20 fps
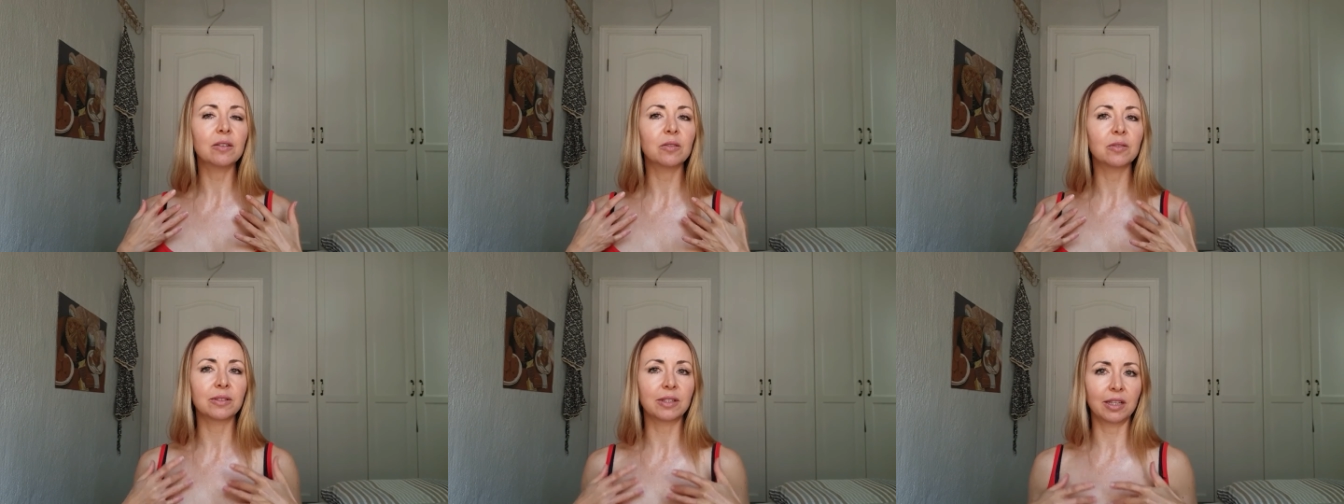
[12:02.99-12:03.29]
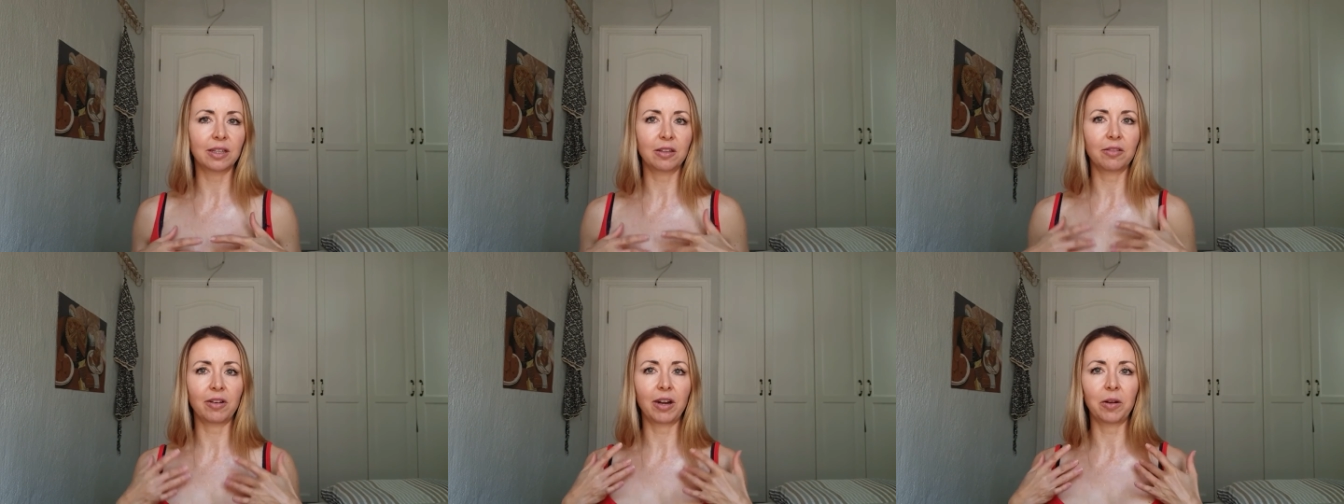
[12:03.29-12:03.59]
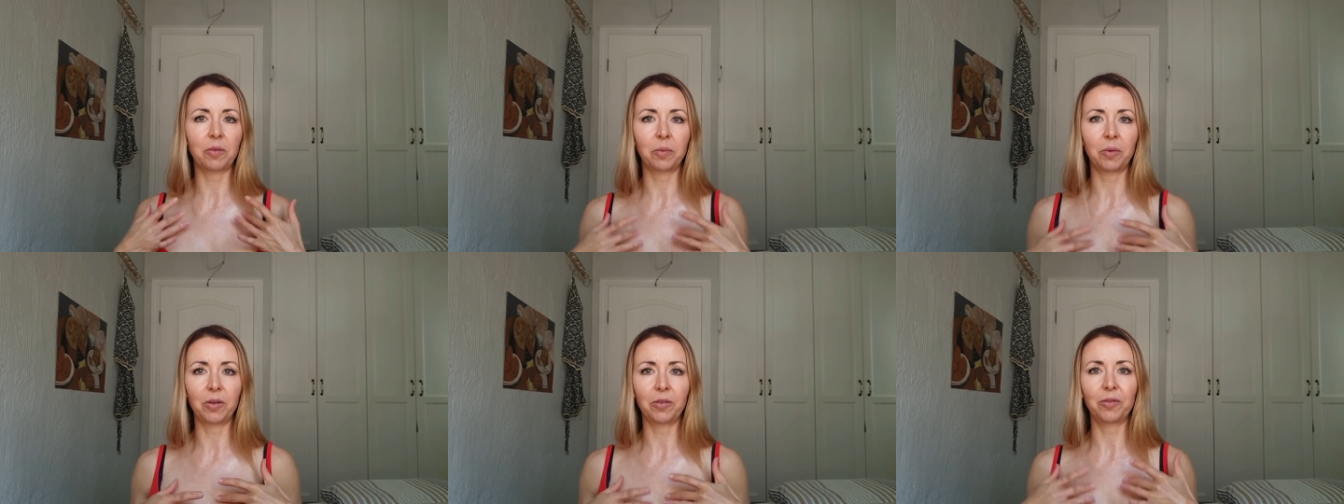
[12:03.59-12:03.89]
or is that the
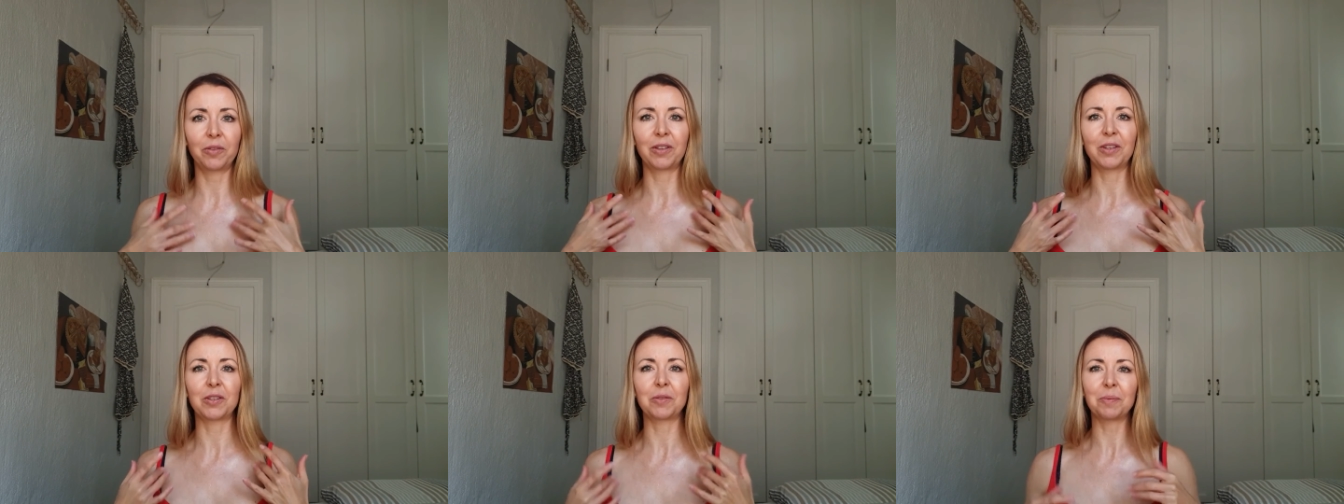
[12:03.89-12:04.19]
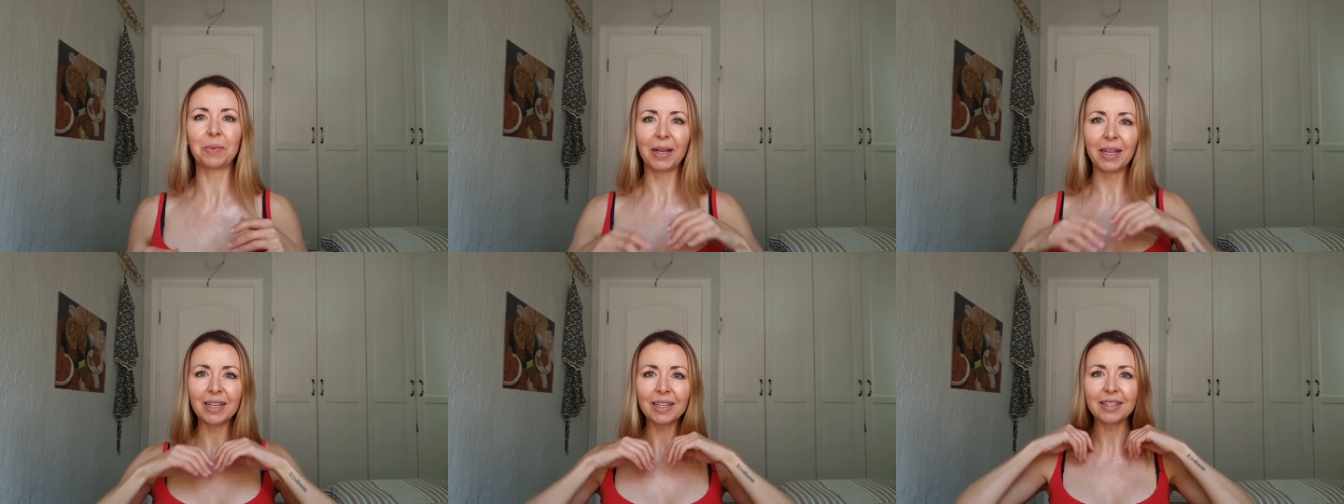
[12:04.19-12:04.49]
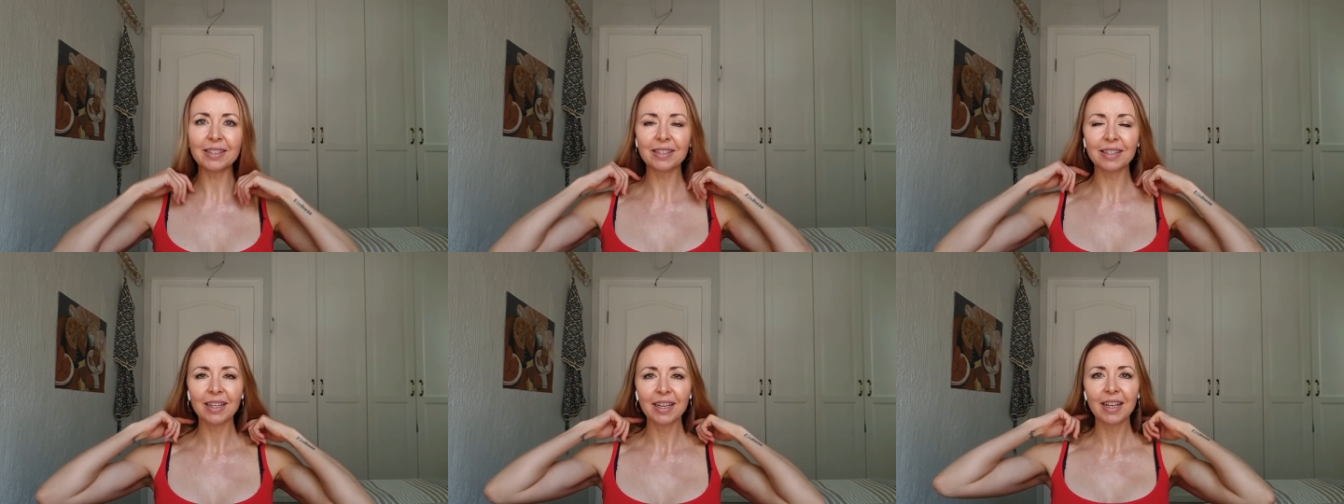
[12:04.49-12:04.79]
right word for this
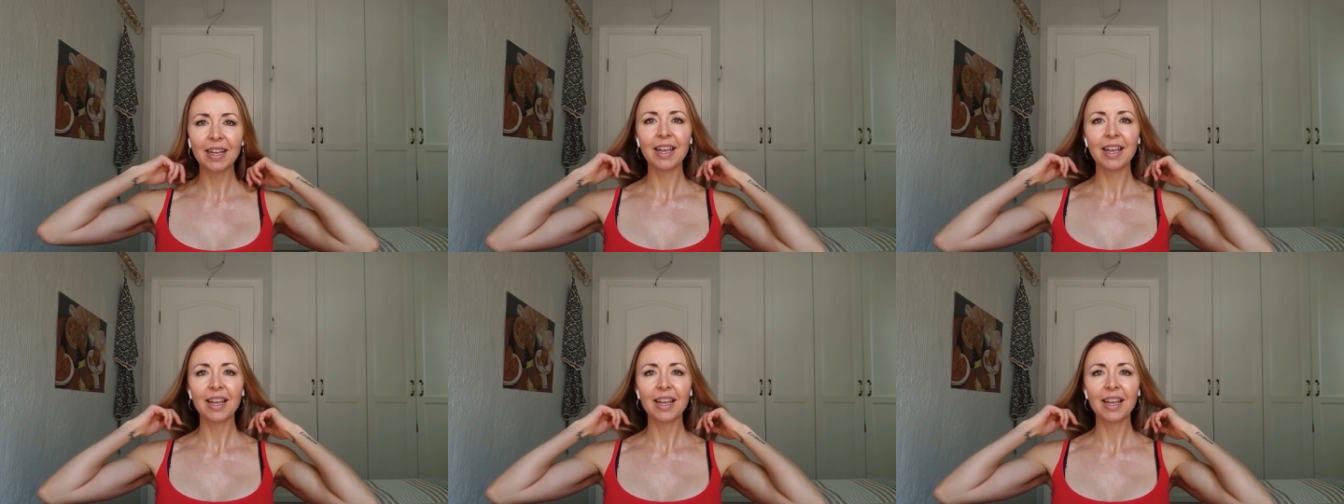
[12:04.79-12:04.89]
place?